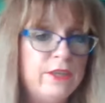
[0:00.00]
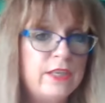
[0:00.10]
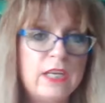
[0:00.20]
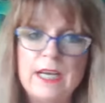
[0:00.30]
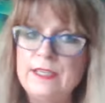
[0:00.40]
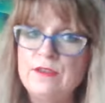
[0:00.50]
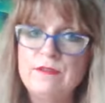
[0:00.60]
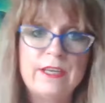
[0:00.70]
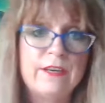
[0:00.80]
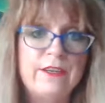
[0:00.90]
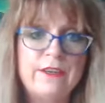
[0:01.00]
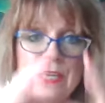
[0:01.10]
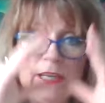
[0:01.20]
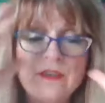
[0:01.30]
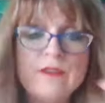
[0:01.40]
Your guides are there, your
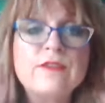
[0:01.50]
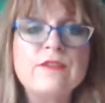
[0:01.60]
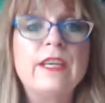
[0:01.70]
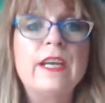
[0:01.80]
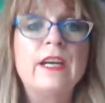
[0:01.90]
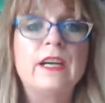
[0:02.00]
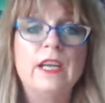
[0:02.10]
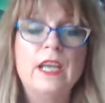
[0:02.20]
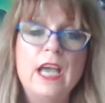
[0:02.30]
angels are there.